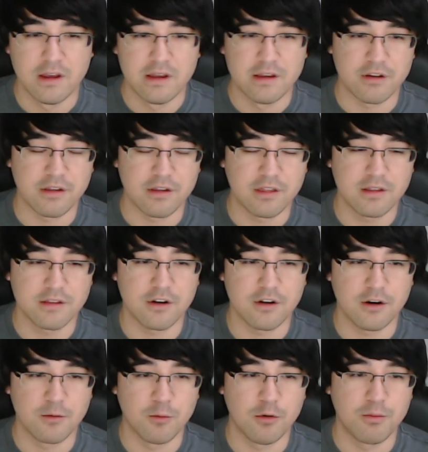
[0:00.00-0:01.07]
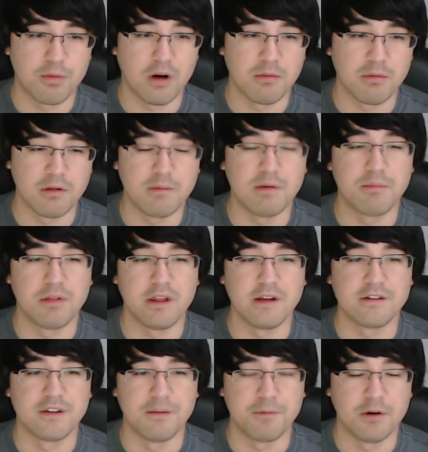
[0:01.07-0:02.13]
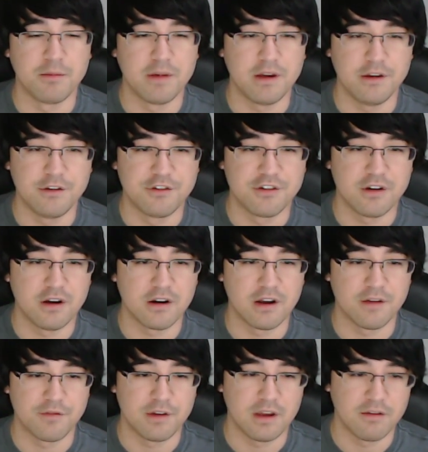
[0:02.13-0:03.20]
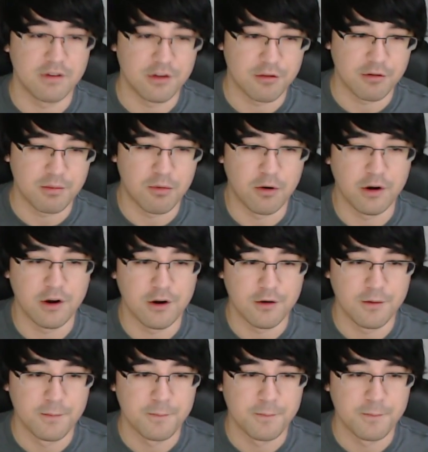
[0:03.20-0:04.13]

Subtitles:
So I think this card will probably be played Tempo Mage. I'm going to have to give it a 3.0.